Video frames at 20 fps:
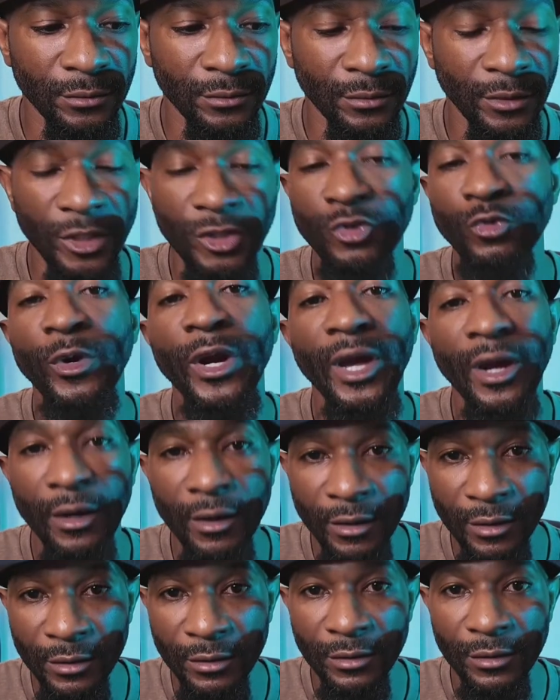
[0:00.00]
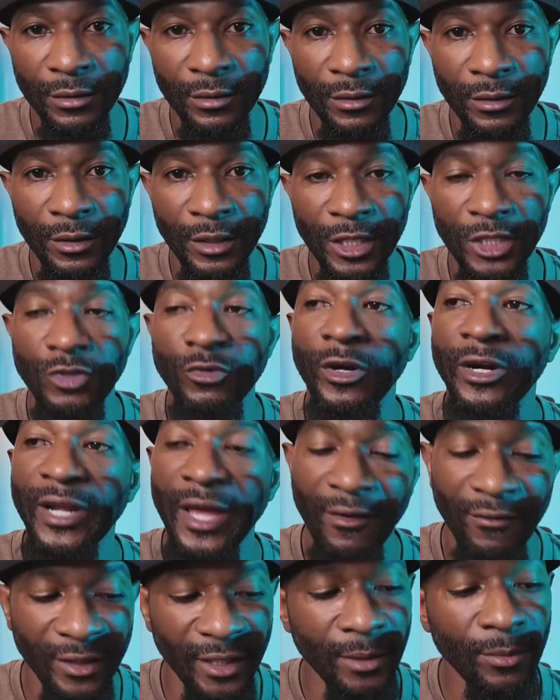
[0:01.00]
It's rare. It's rare to
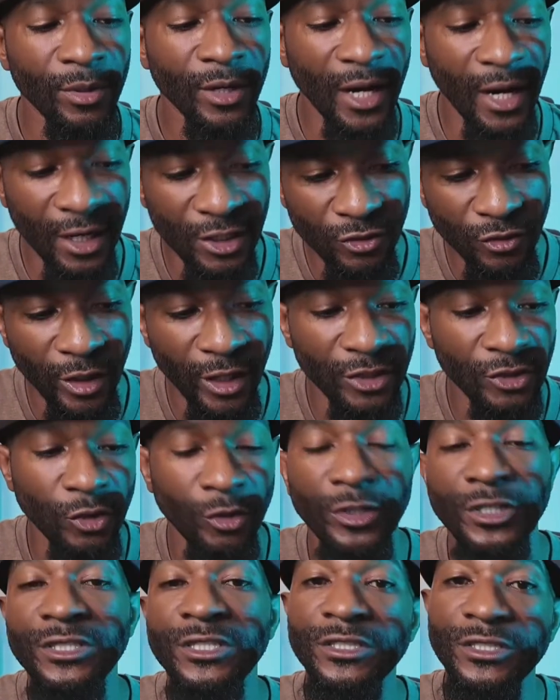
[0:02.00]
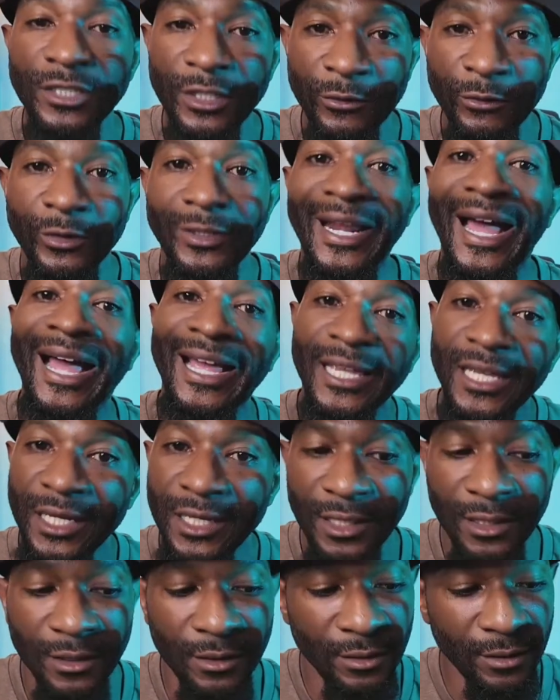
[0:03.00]
have a labor contract. So this is different. I get
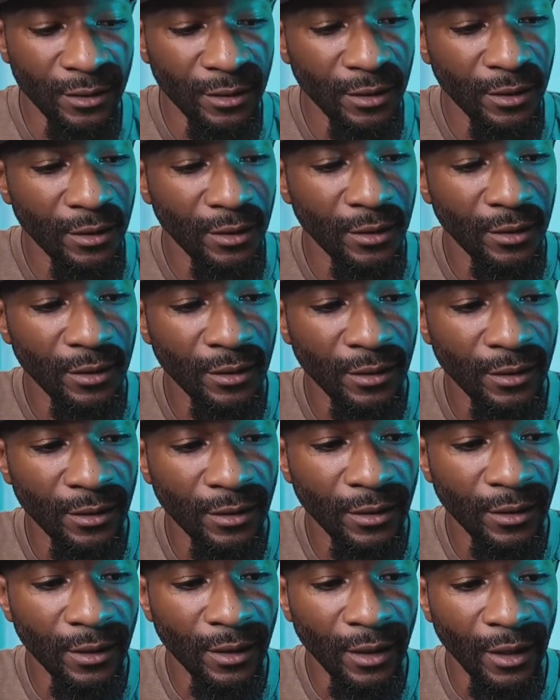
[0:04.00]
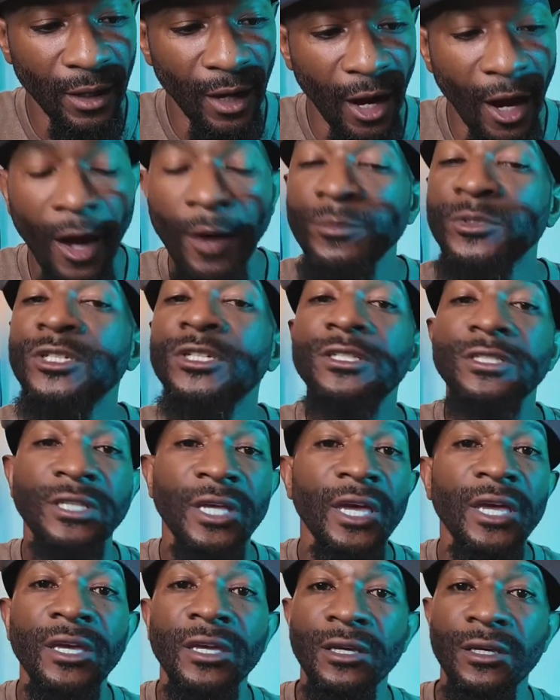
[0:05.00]
it. I'm just
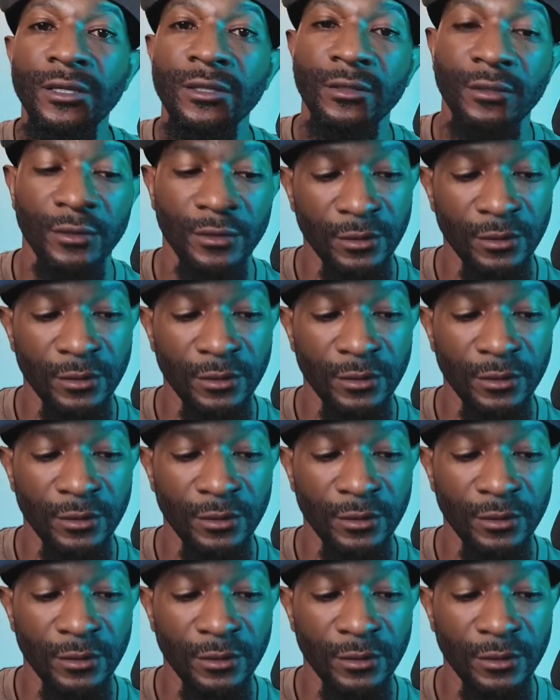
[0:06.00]
saying